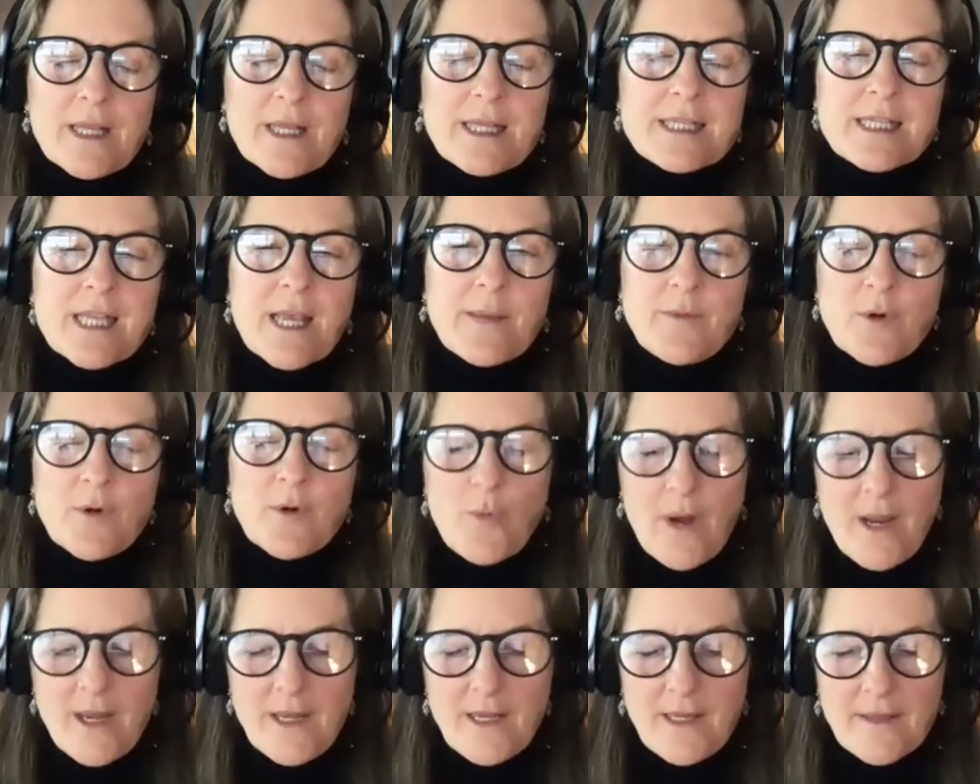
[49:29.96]
leads come your
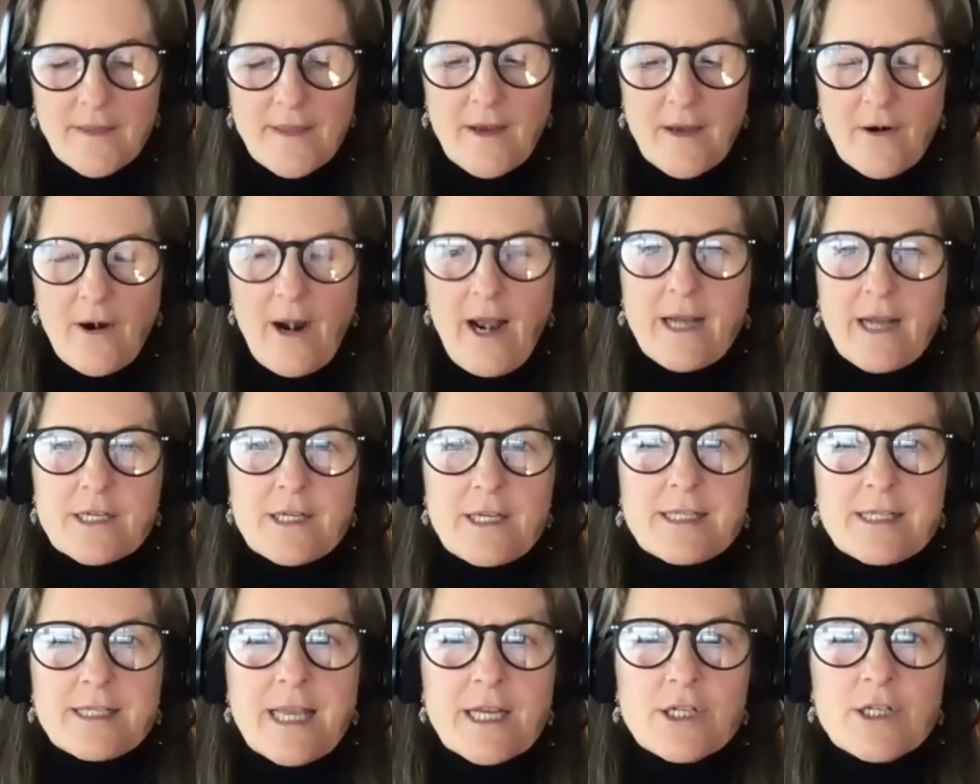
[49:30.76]
way,
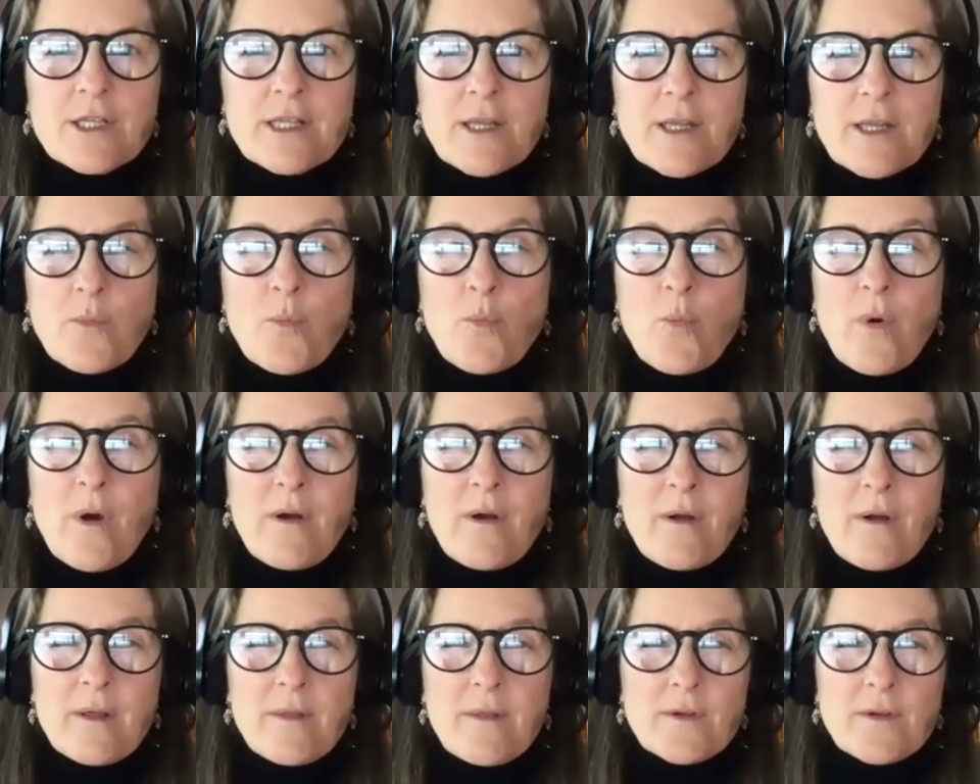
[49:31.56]
it's actually
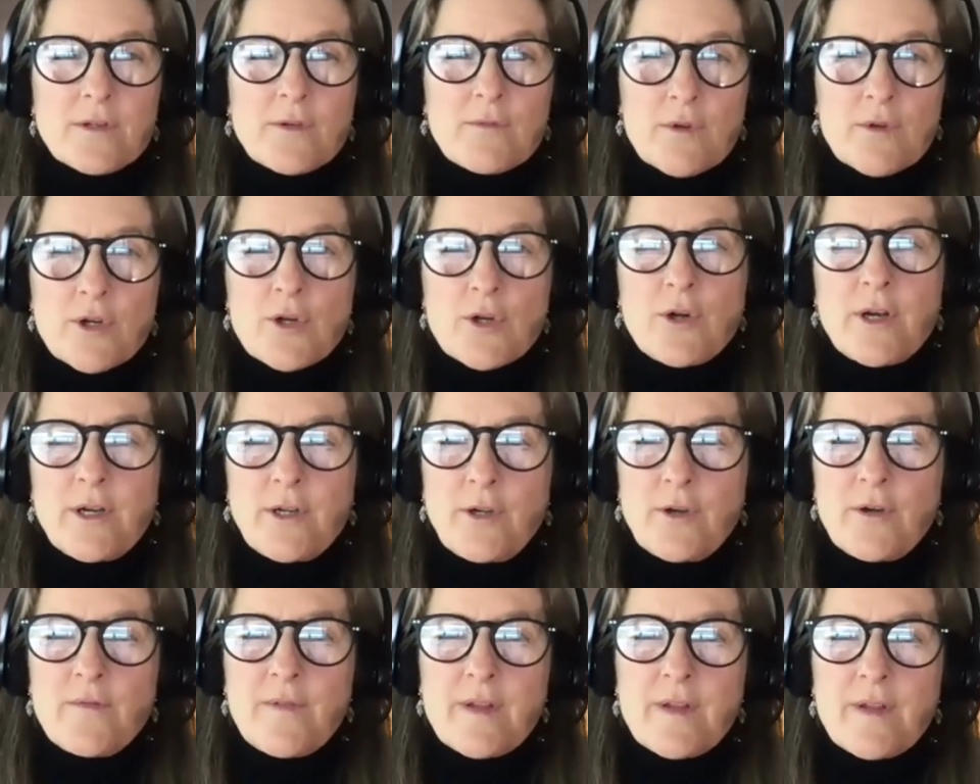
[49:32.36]
there's a return on
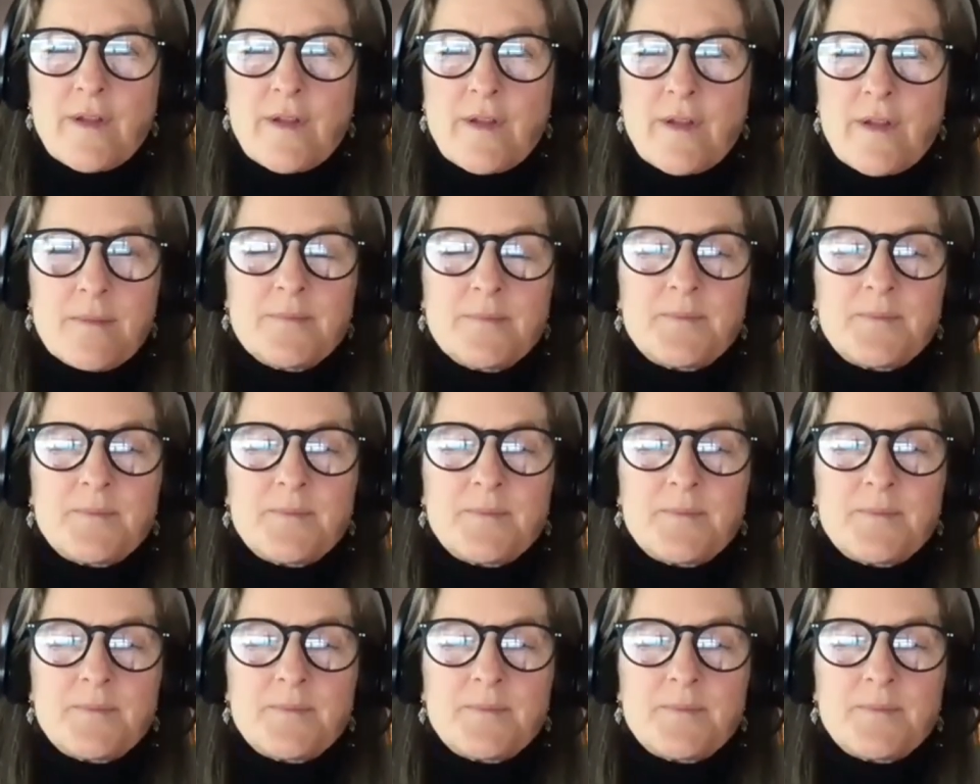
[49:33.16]
your investment.